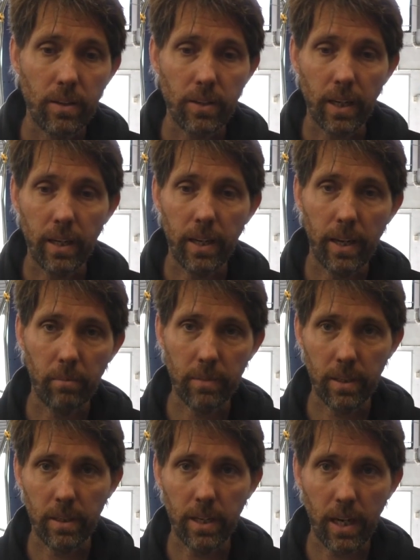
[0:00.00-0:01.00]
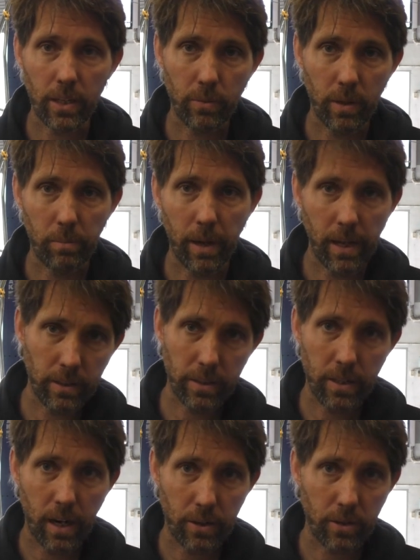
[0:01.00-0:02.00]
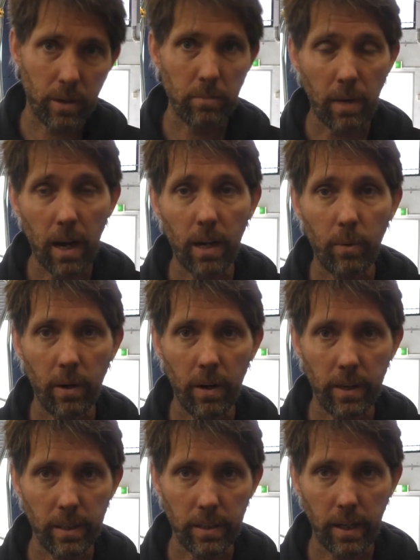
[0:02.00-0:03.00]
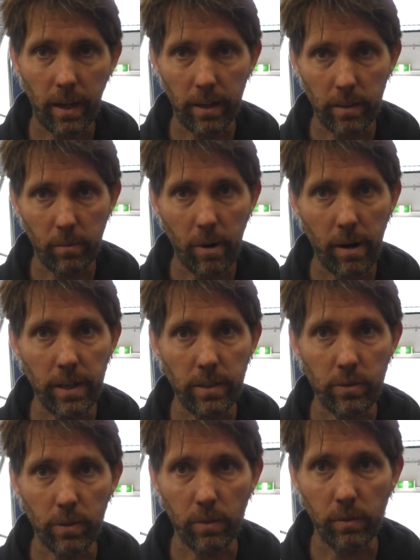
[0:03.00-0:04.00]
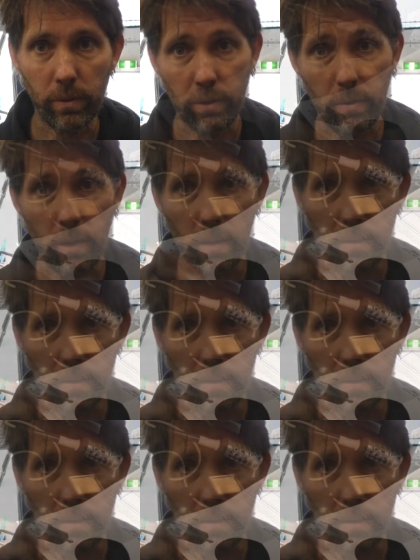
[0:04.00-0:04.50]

take it up to the dash with a pen and start trying to mark where I need to cut and where I need to drill the new